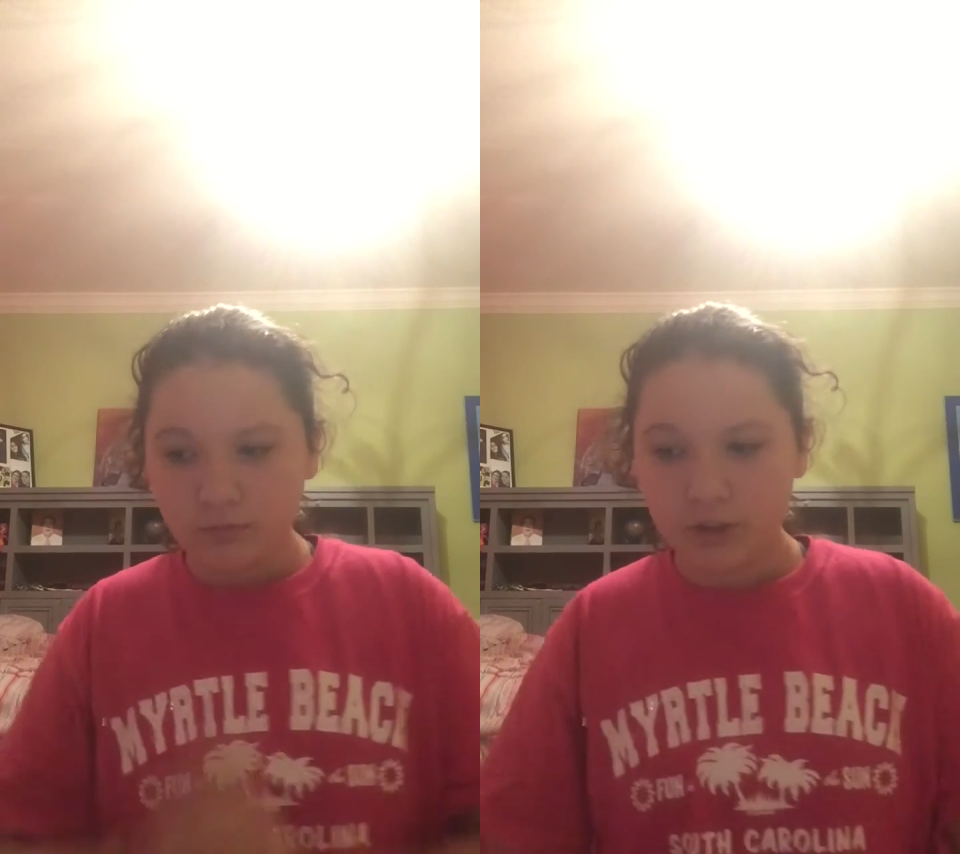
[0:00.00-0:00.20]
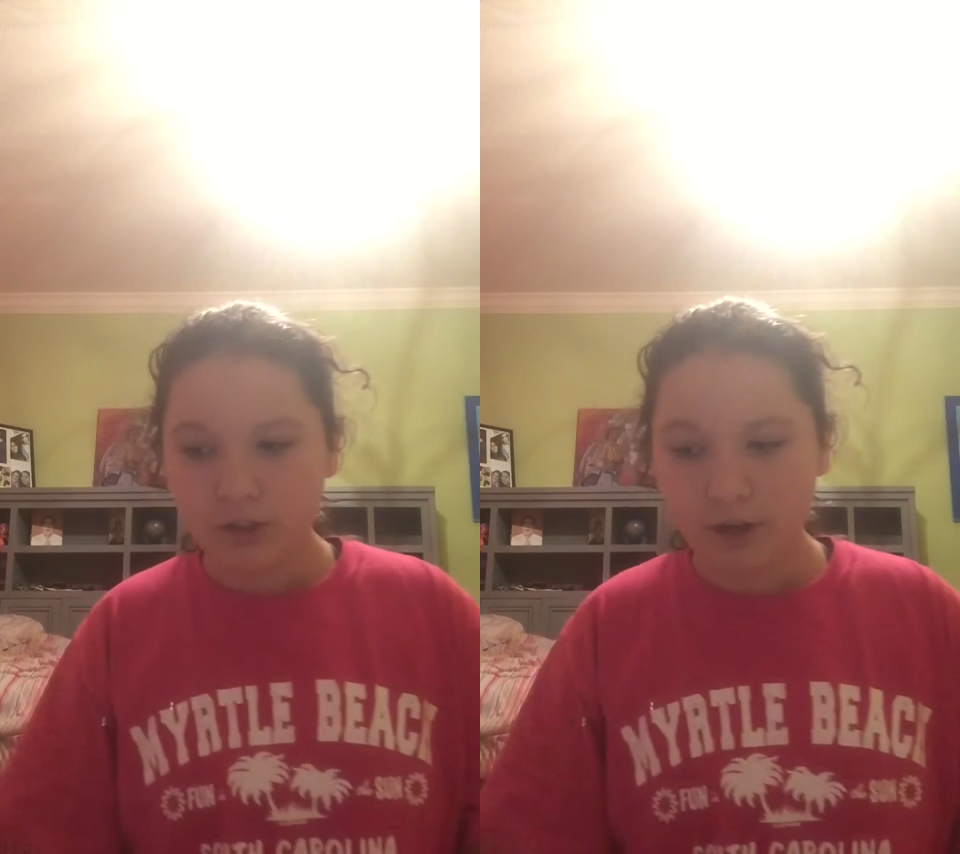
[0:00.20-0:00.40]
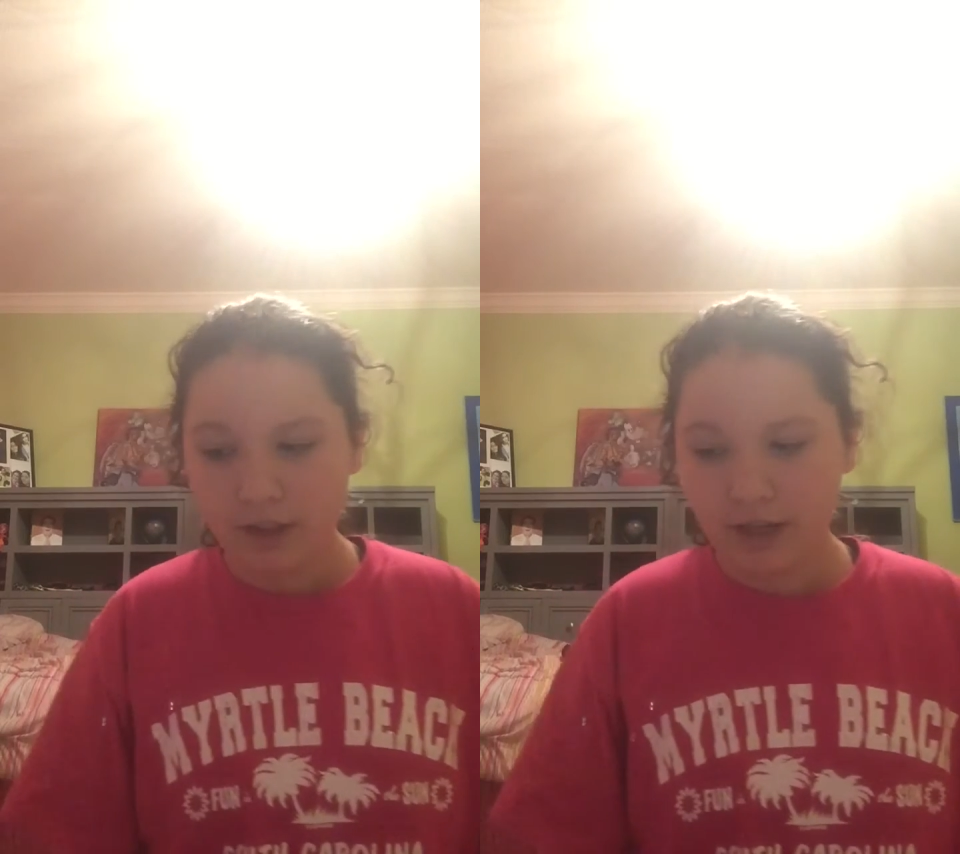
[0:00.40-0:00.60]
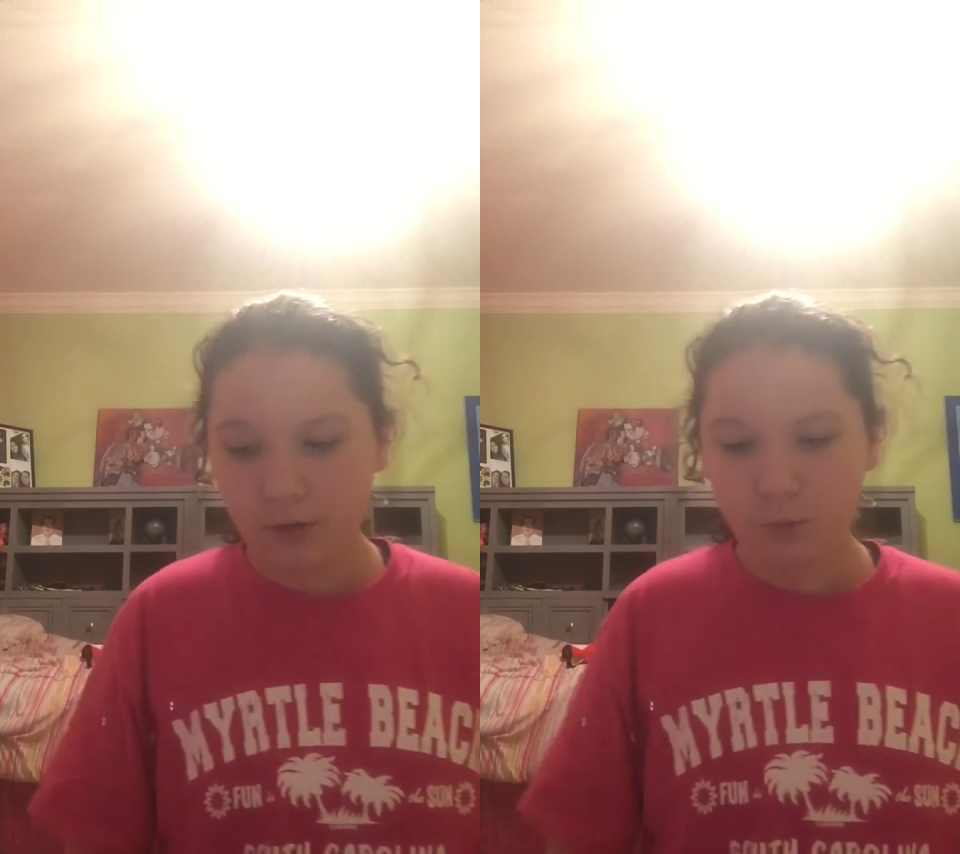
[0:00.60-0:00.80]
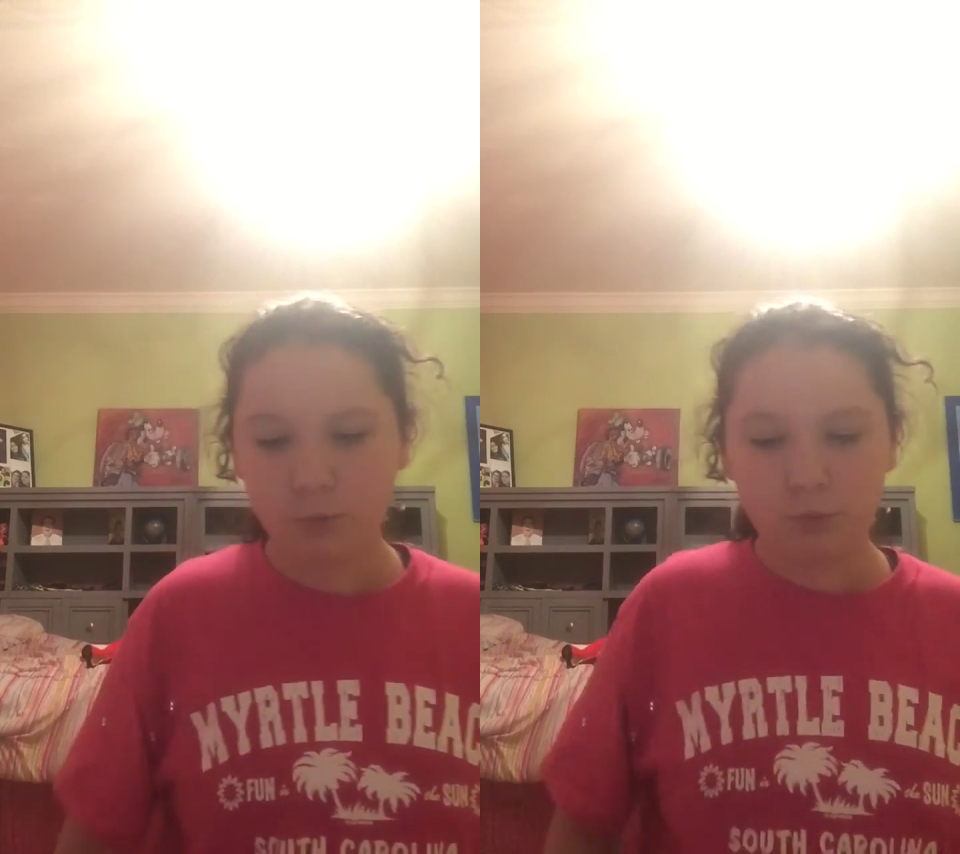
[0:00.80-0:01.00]
so I, like,
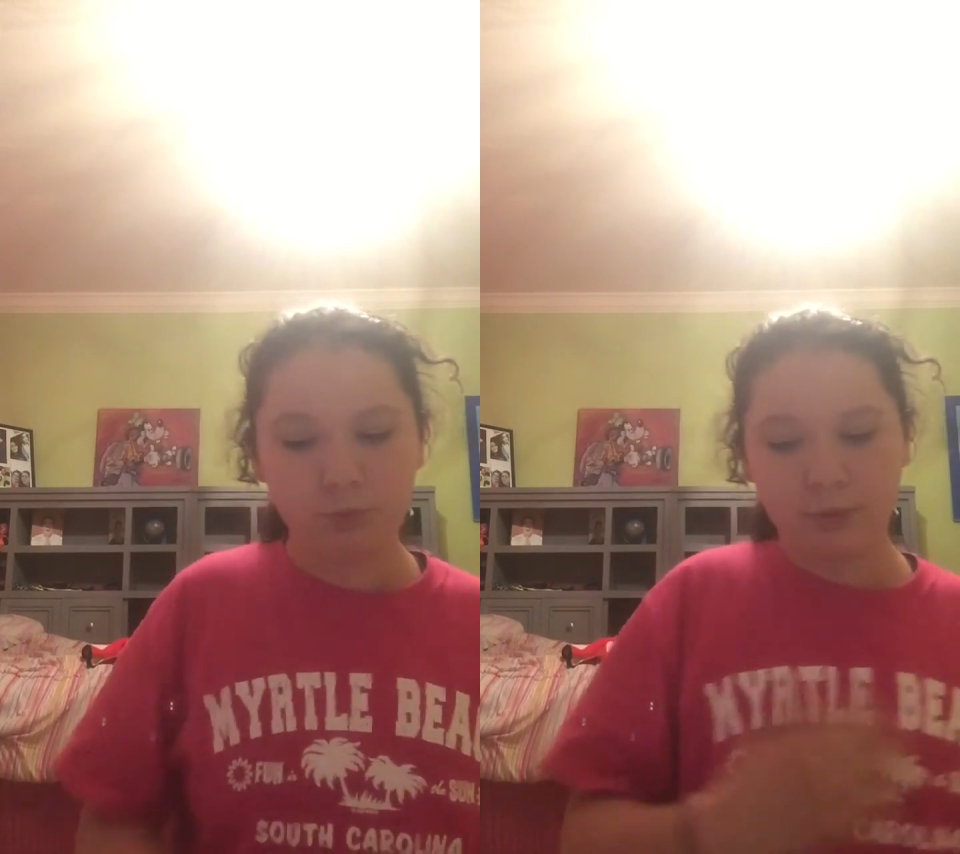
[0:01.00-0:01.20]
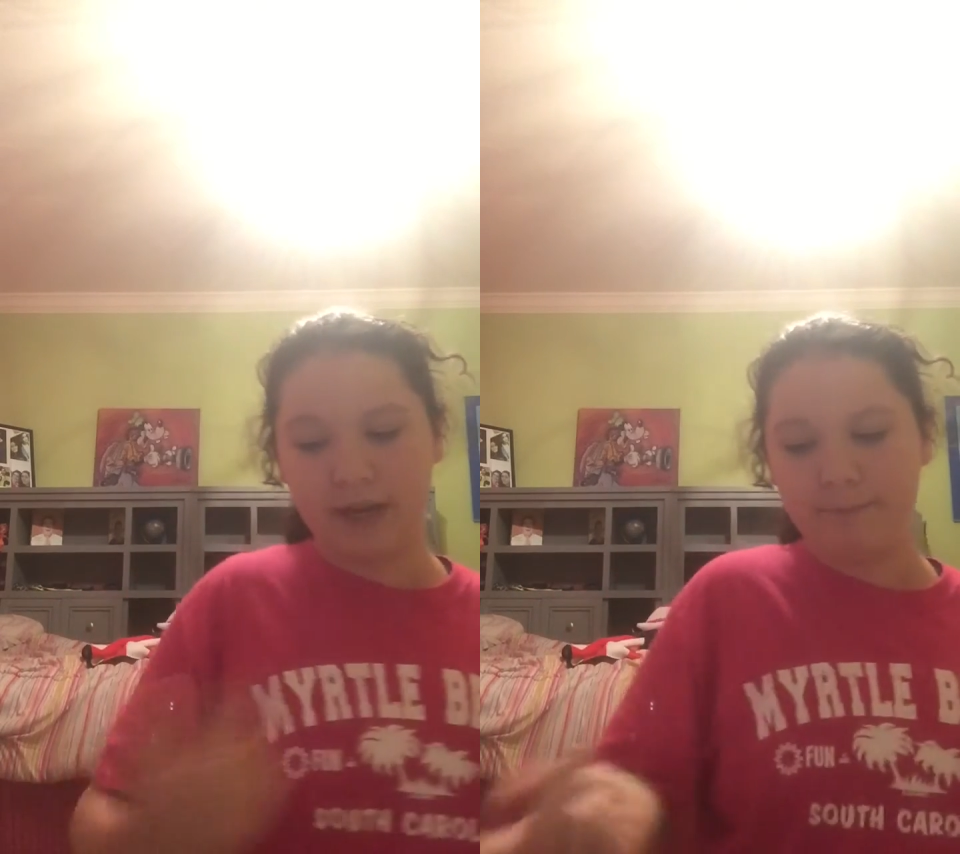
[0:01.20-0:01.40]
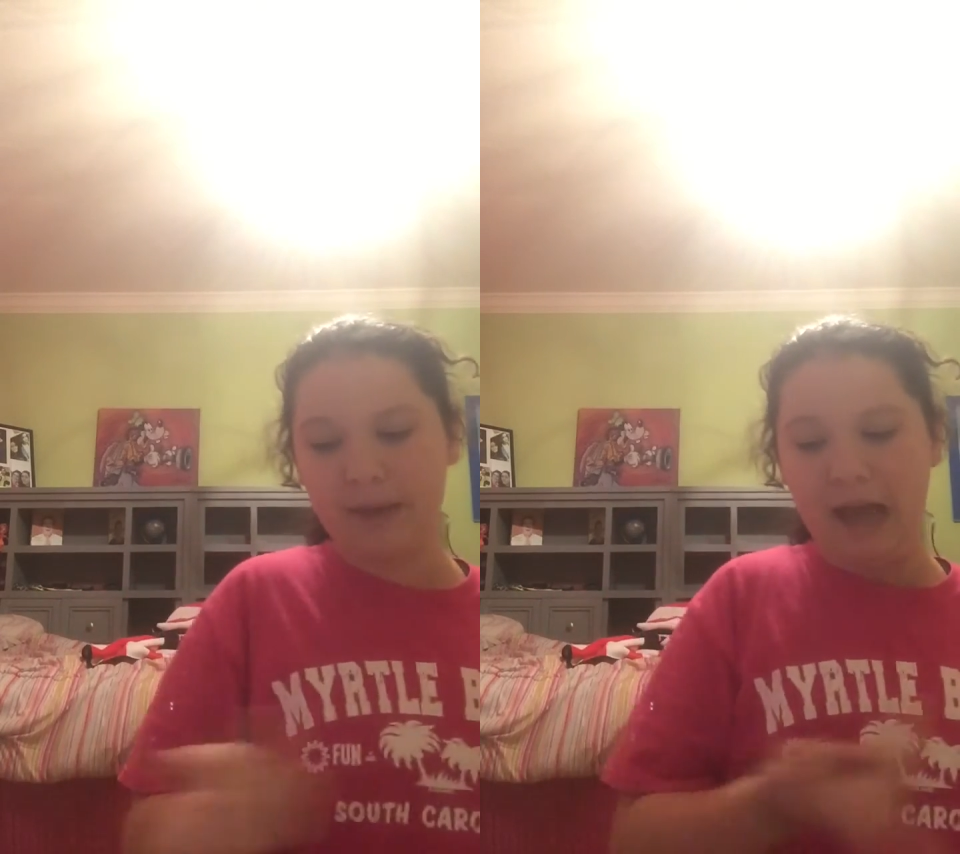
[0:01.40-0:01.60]
ran